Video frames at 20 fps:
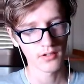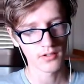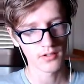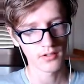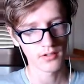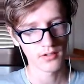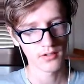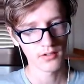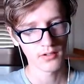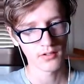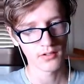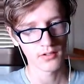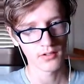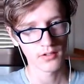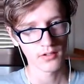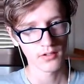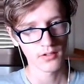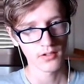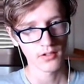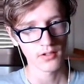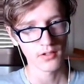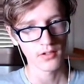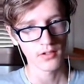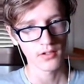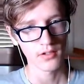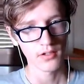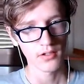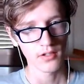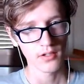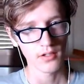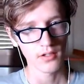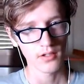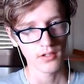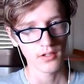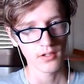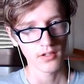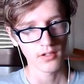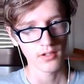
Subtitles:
Nobody speaks.